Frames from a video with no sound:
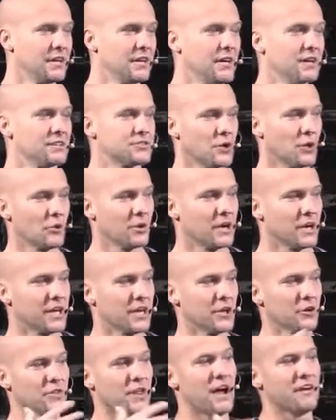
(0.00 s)
So
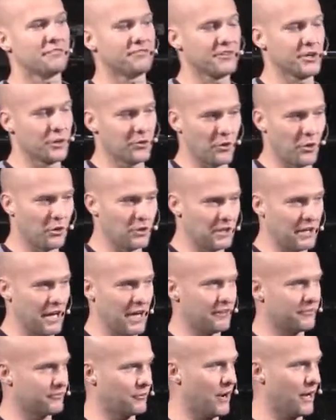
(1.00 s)
hear that for your own
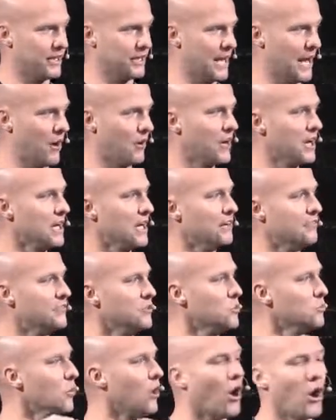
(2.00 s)
life right now. If
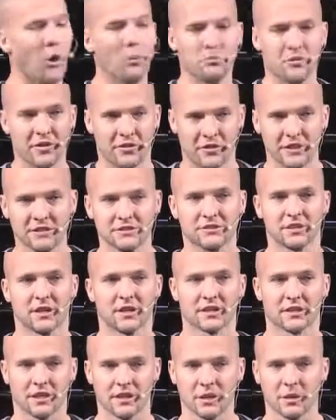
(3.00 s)
you will hope that things
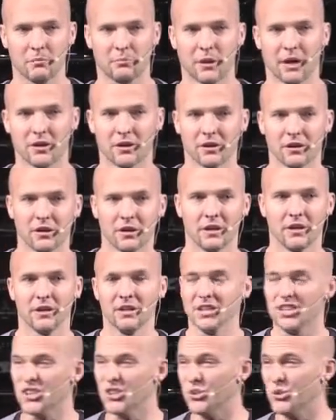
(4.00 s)
can get better,
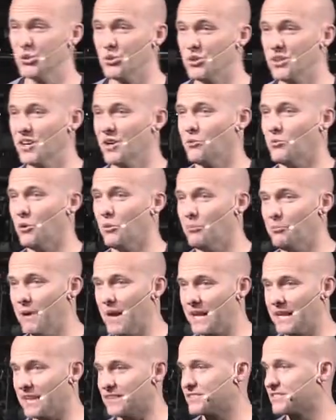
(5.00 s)
you will
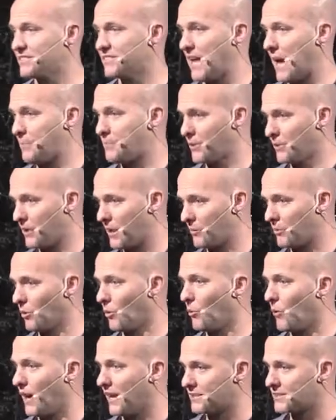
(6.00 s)
make it. Slap your neighbor
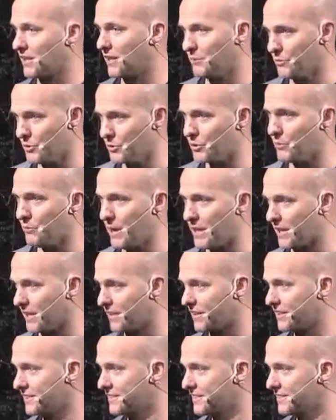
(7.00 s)
awake, tell him you can make it.
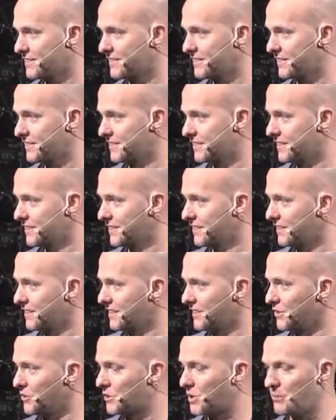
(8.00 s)

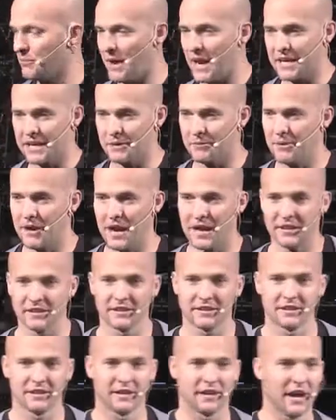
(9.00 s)
You can make it, man.
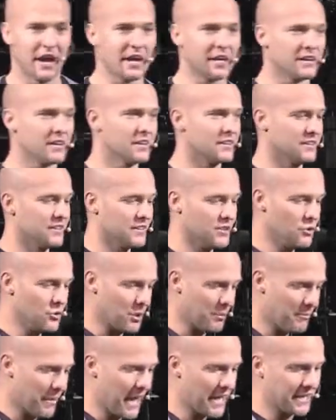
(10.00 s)
Hey, you can
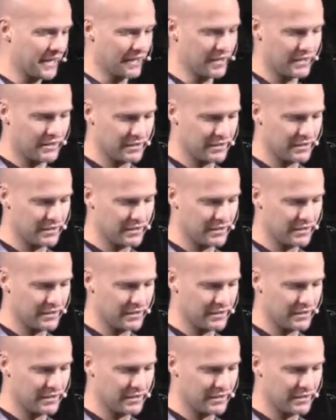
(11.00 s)
make it.